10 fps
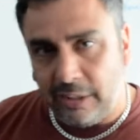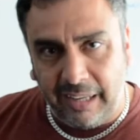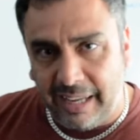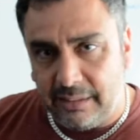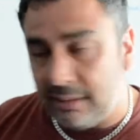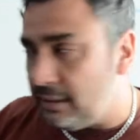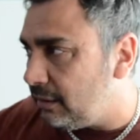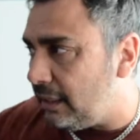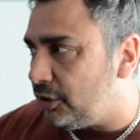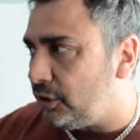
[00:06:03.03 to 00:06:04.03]
lens,
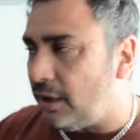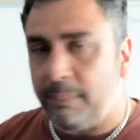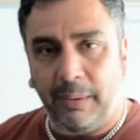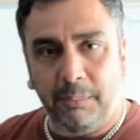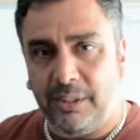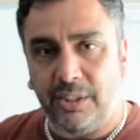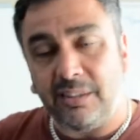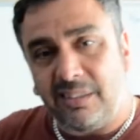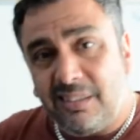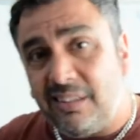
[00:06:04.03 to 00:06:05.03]
takes sharp
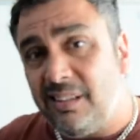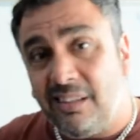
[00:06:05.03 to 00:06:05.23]
images.